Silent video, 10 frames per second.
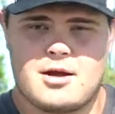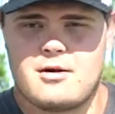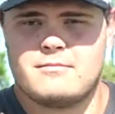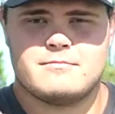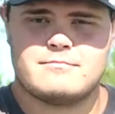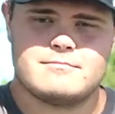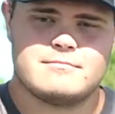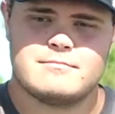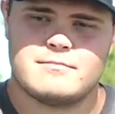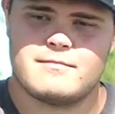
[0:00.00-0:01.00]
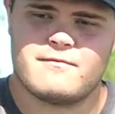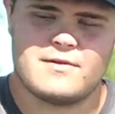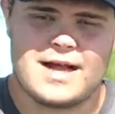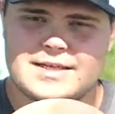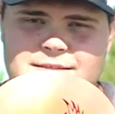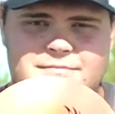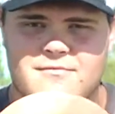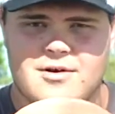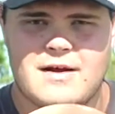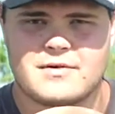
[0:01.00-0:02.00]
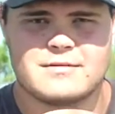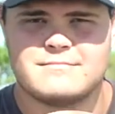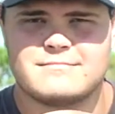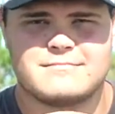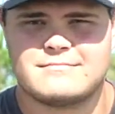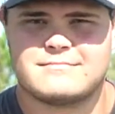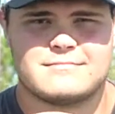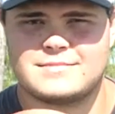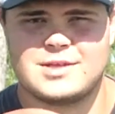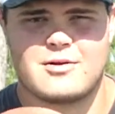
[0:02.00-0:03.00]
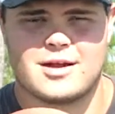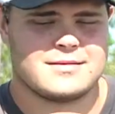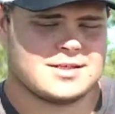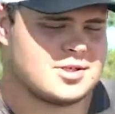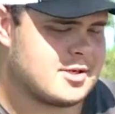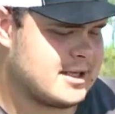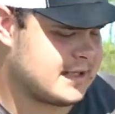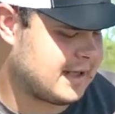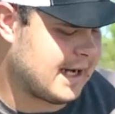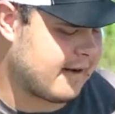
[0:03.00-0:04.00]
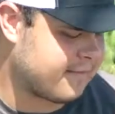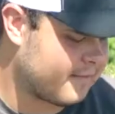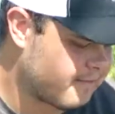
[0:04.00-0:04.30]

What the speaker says: go flex forever. So good. Such a good disc to have.